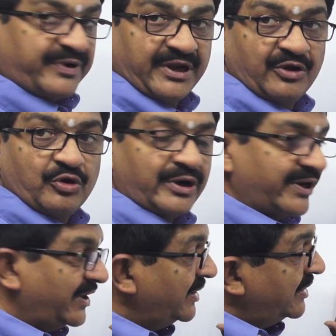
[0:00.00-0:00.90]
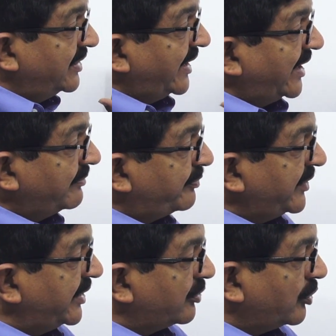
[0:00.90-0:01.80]
pre-recorded and
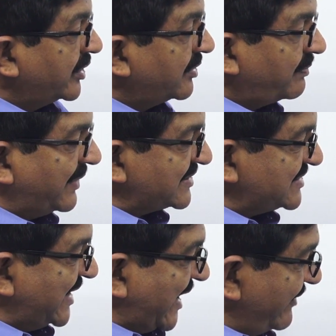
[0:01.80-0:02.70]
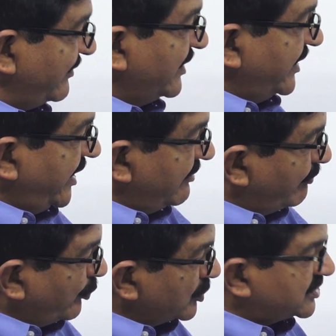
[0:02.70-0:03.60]
pre-recorded plus live. In
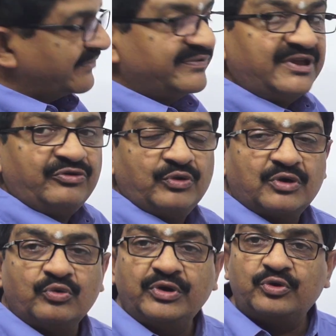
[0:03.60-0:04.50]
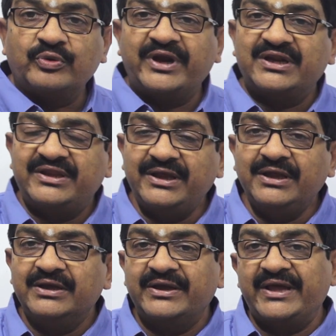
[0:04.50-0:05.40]
both of these, you are going to get
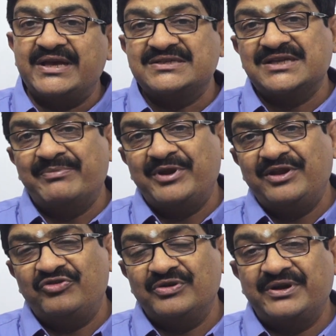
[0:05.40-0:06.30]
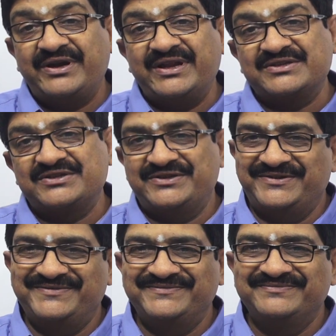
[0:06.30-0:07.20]
the examination test.
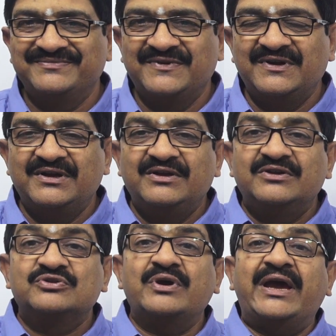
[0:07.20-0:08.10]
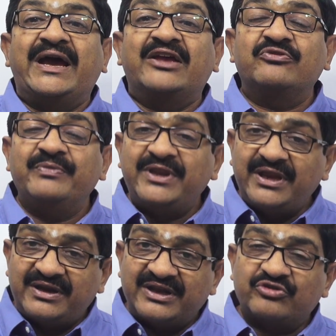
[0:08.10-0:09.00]
So as
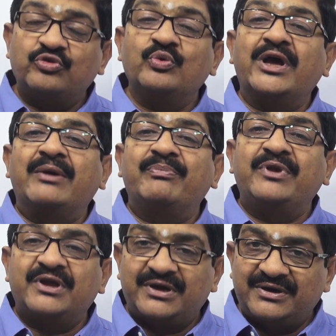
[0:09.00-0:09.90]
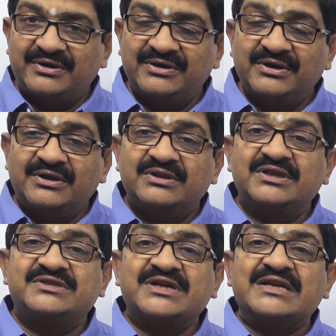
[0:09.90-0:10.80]
many tests you appear, the
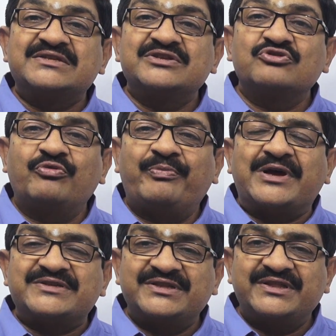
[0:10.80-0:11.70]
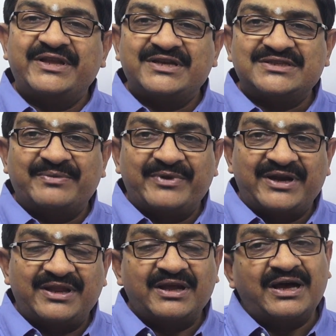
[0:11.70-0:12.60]
chances of passing the exam
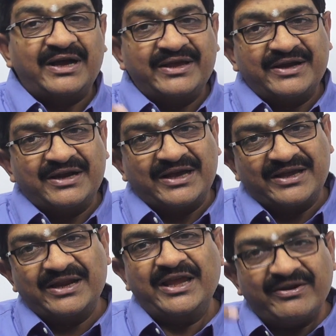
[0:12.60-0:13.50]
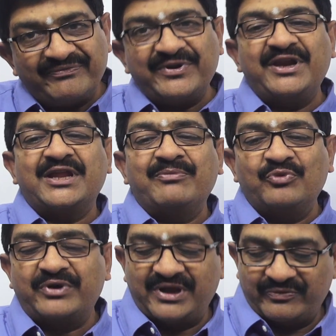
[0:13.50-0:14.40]
getting higher and higher every time you
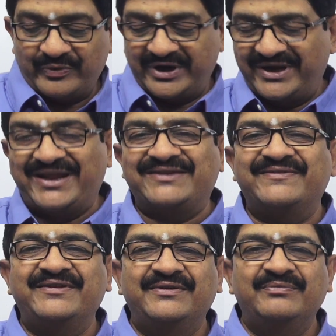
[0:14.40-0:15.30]
take one test.